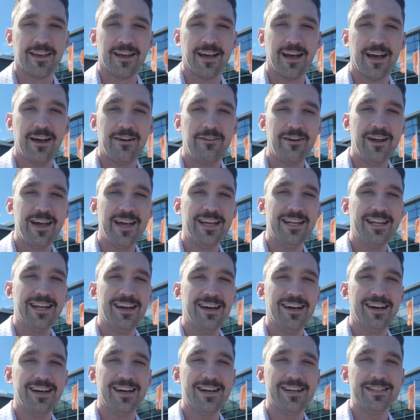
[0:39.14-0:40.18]
All right,
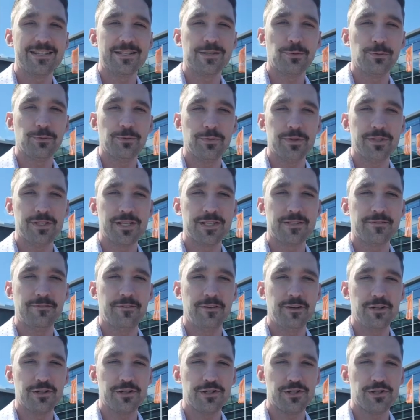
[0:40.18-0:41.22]
uh, so we just
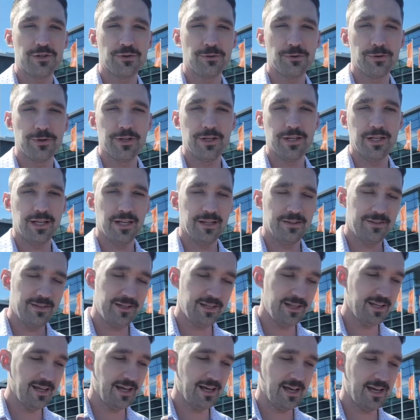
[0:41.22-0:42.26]
finished touring
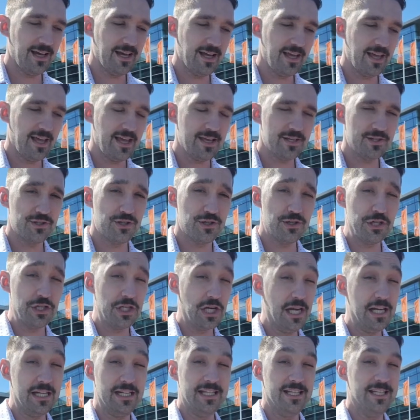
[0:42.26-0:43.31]
the uh,
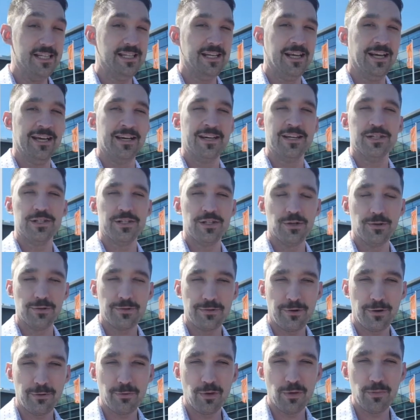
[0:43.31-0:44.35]
Hellisheidi
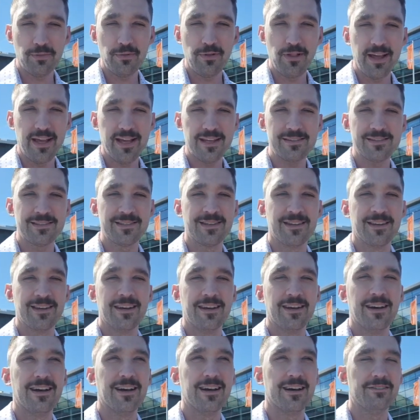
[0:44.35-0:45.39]
geothermal plant,
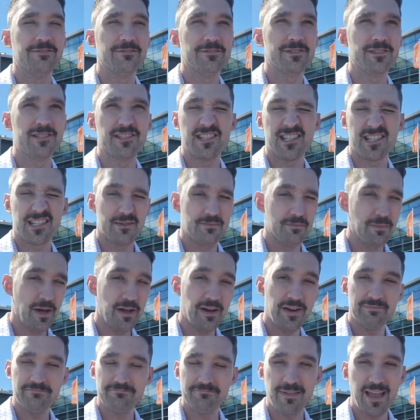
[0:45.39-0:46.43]
uh, which is just
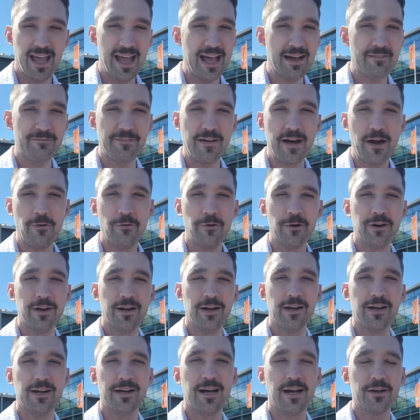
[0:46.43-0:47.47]
about a half hour
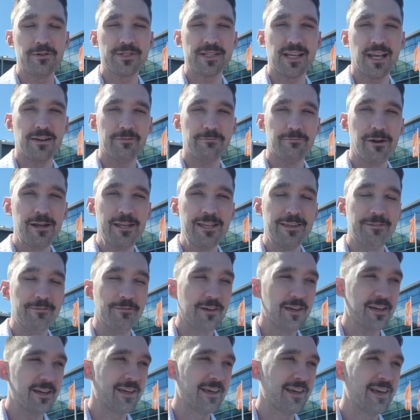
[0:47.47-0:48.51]
uh, outside of Reykjavik.